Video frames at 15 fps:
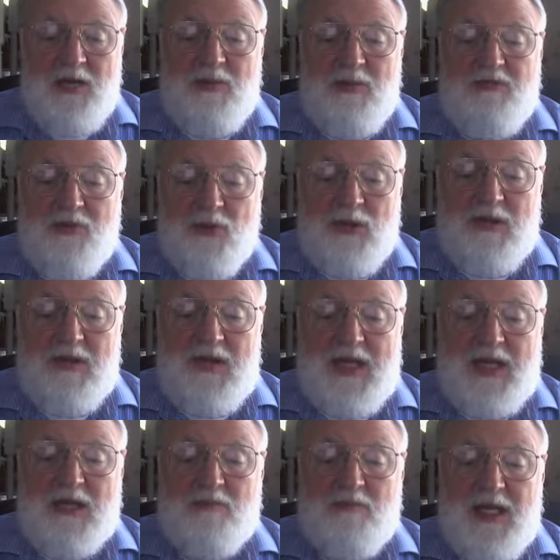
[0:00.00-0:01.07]
before they
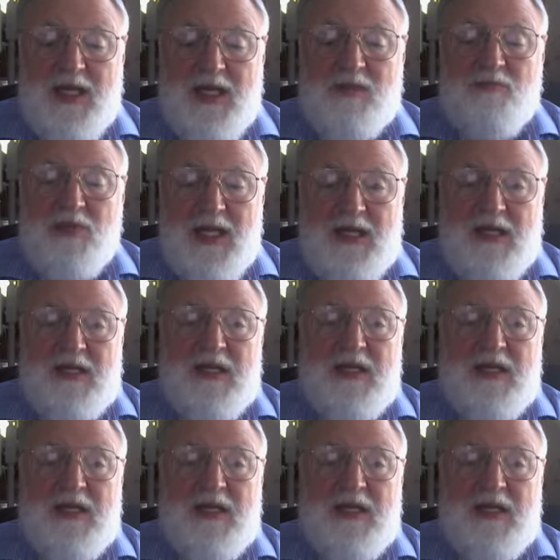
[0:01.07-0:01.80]
can be completed,